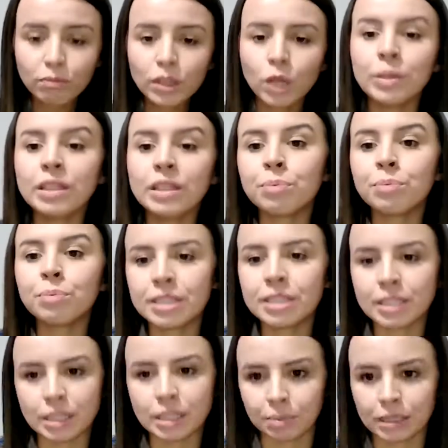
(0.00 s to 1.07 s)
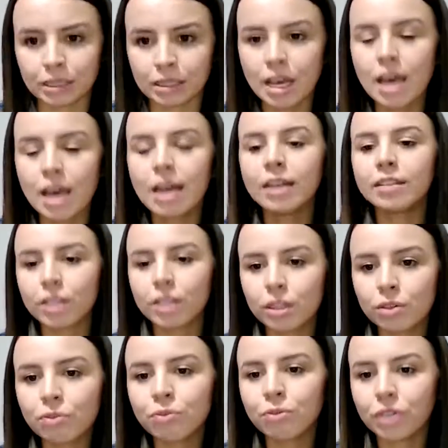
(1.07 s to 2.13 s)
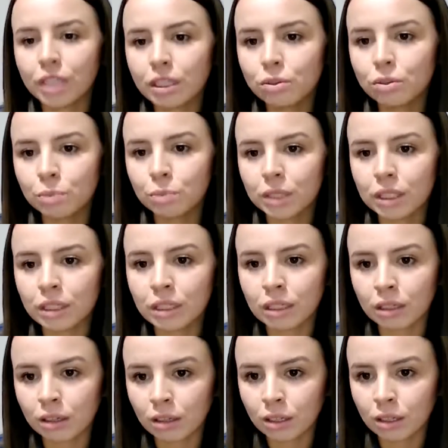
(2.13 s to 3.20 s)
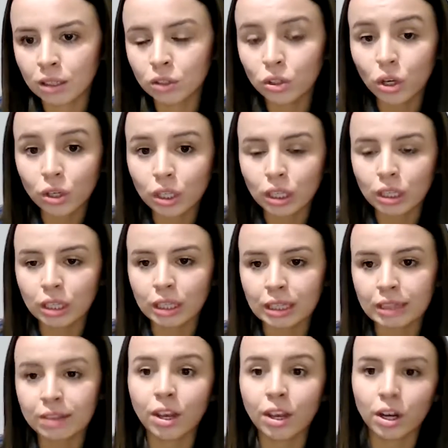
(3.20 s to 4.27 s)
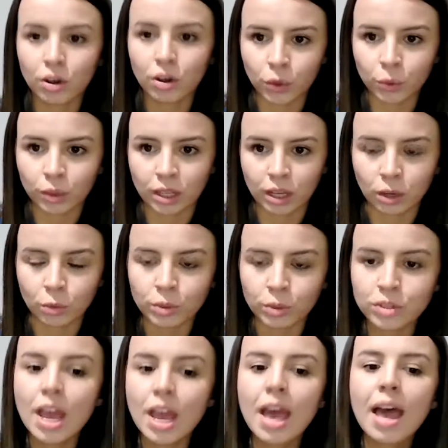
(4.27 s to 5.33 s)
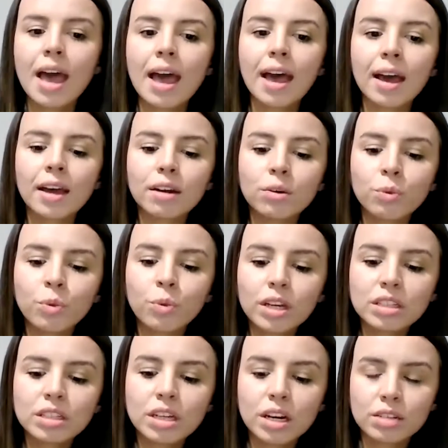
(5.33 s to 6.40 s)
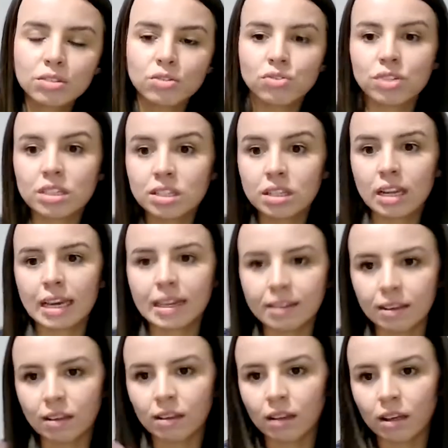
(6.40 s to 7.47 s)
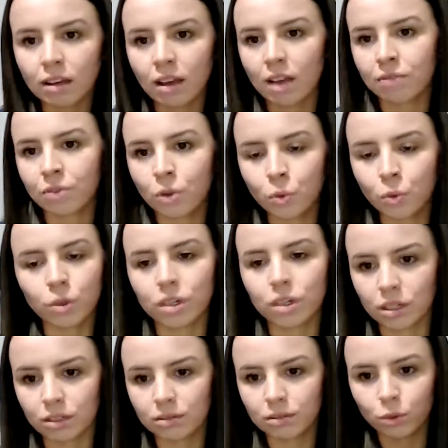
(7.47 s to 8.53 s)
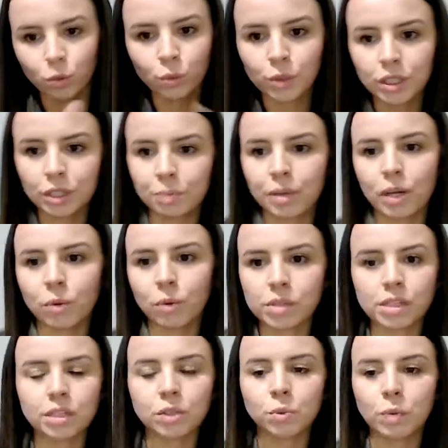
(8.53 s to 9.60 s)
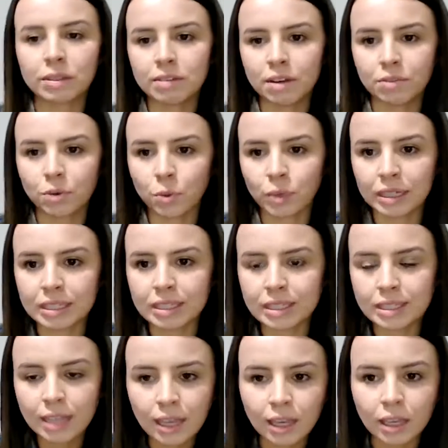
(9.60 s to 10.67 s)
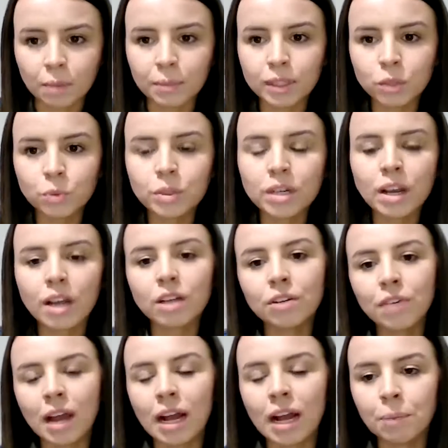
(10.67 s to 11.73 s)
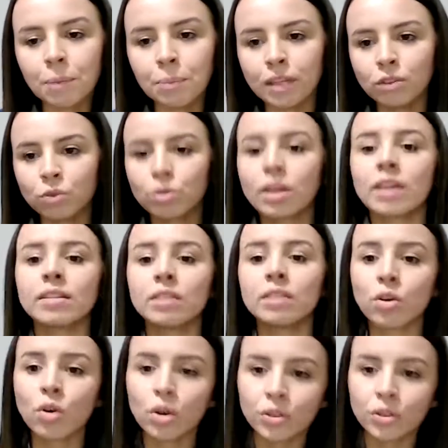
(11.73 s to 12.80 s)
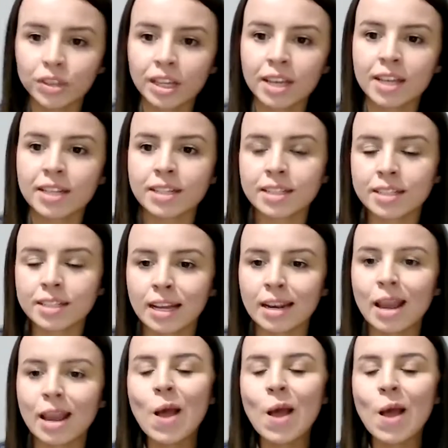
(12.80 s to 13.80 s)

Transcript: with the participants. They are free to be talking in their own language. And we are not translating like every word by word, what everyone is saying, but we are kind of helping to get the context and